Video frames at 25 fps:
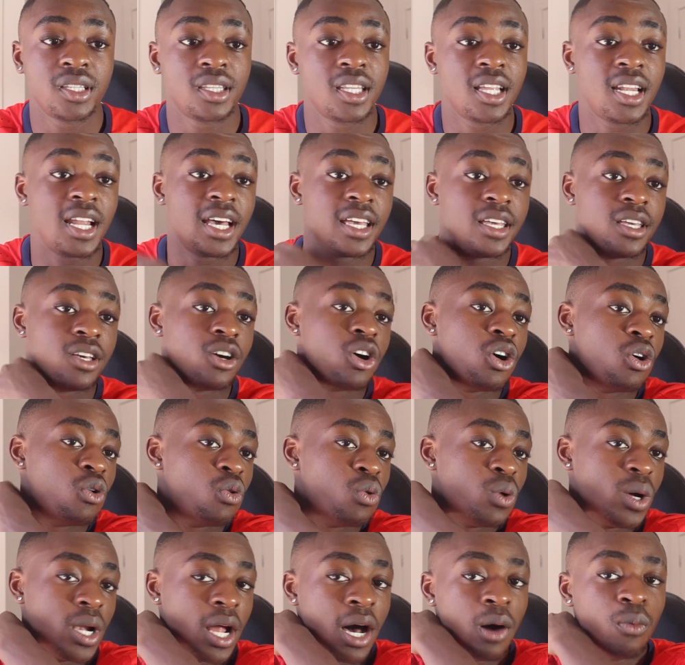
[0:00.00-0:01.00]
They're like,
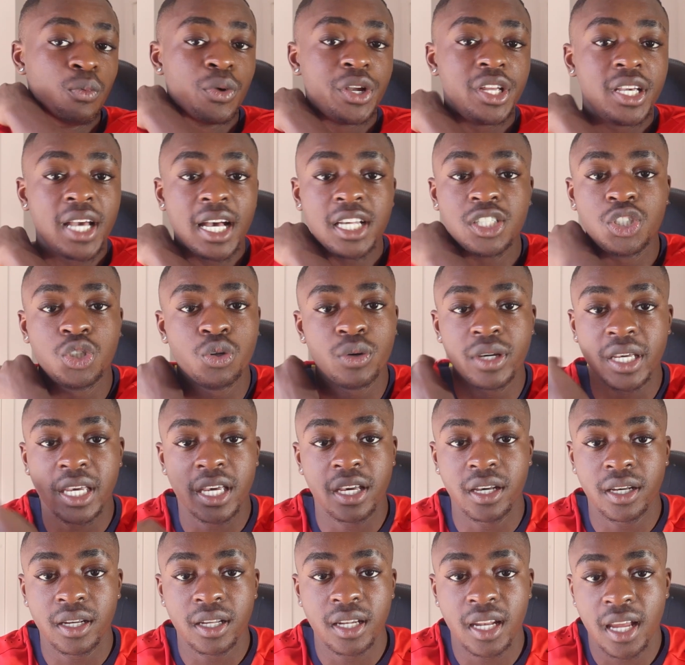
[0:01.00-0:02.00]
yo, what are you guys doing
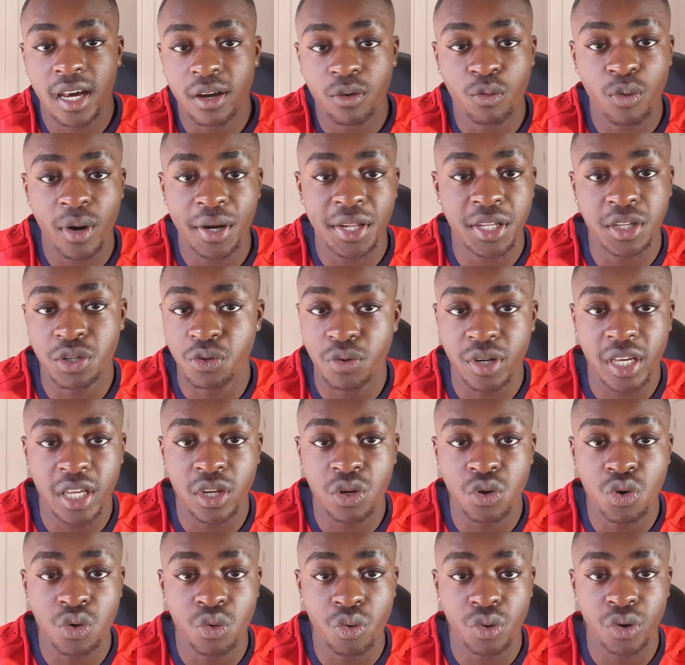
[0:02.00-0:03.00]
here? Like, what are you doing
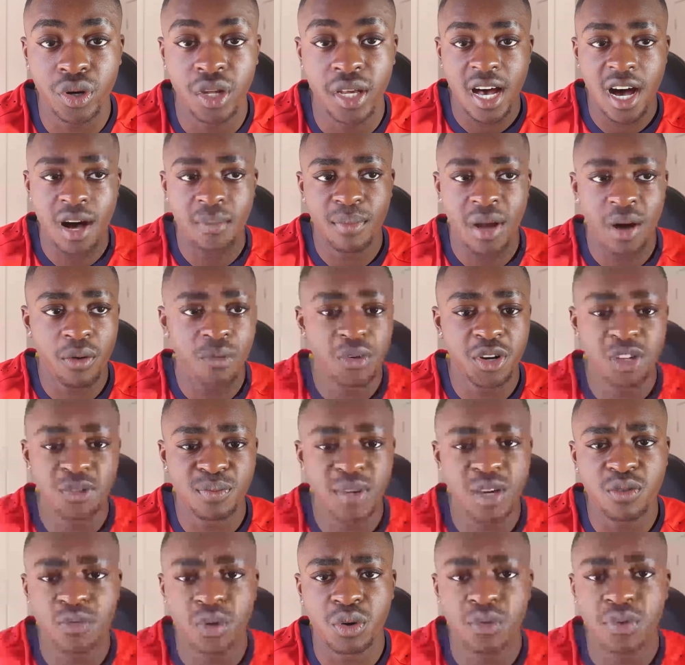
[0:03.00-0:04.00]
in Norwood? I'm like, what do you
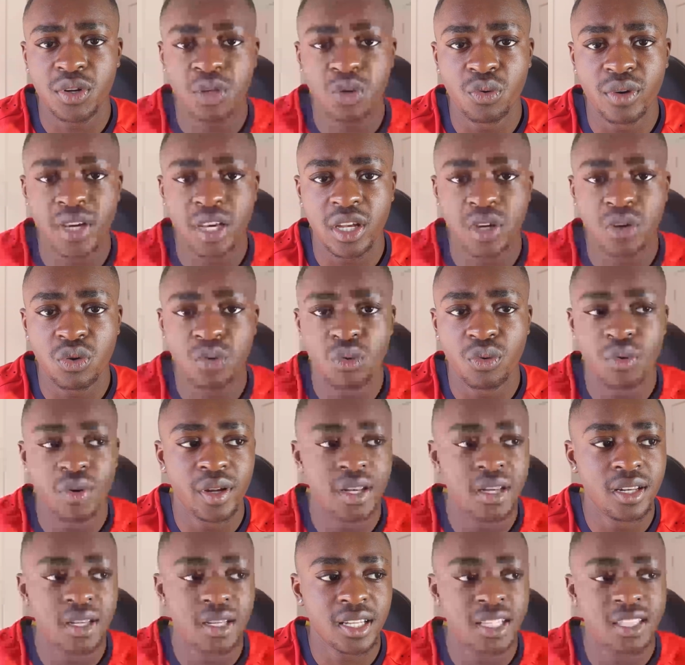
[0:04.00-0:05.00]
mean, what are we doing in
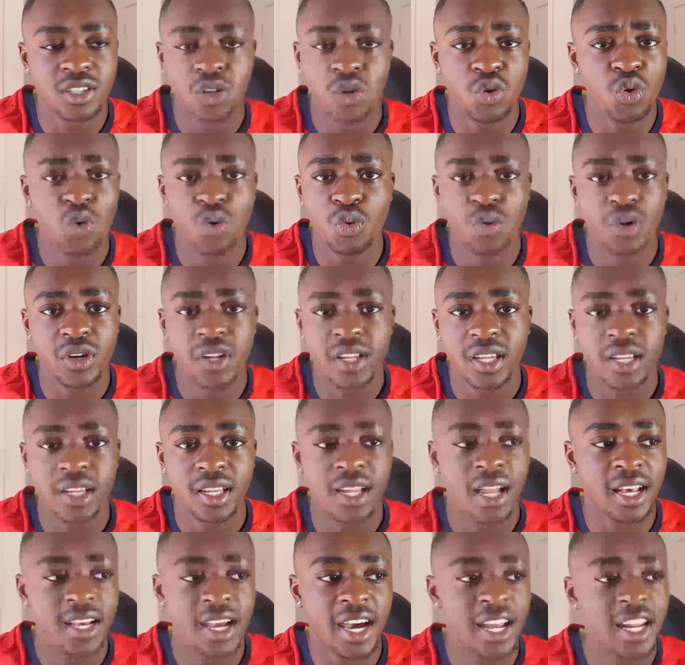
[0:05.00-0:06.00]
Norwood? It's Norwood.
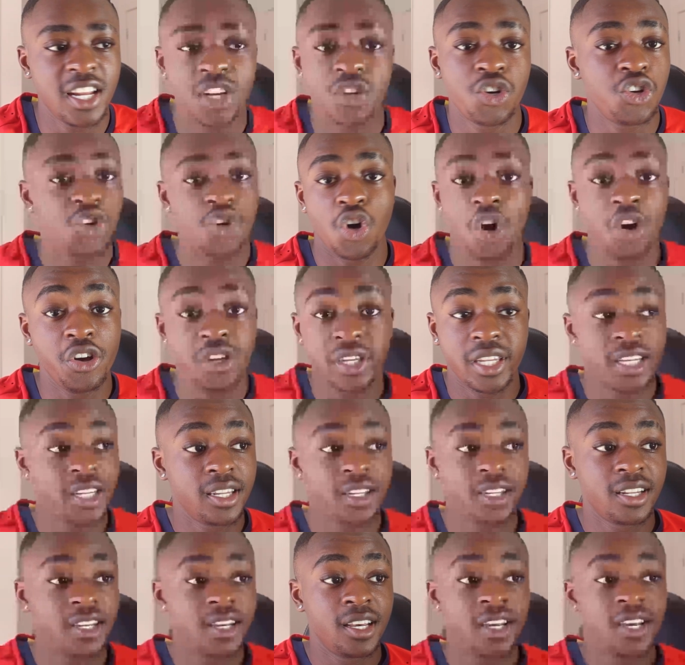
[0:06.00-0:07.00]
Like, I didn't know you owned
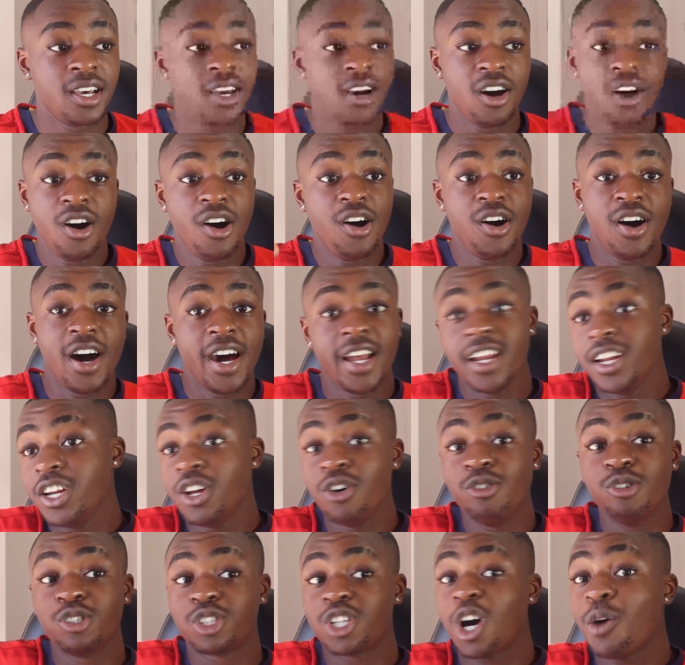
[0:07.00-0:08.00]
it. Oh, I didn't
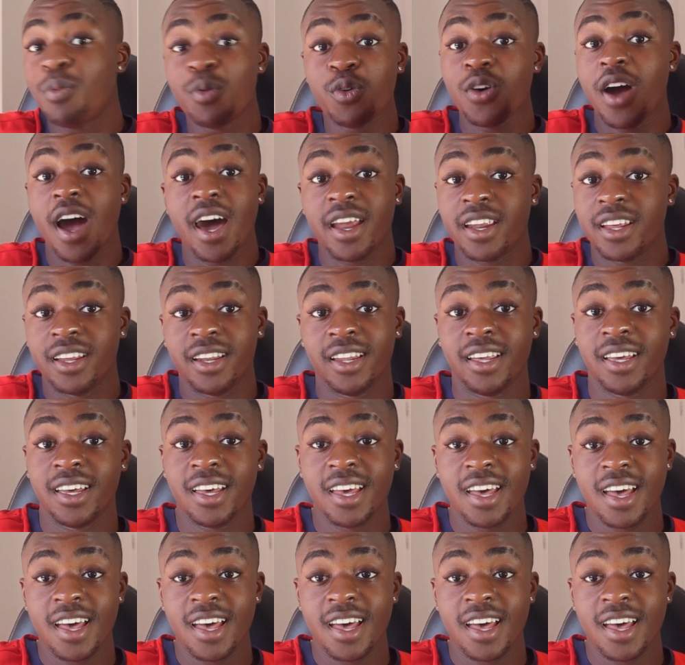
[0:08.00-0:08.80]
know it was copyrighted.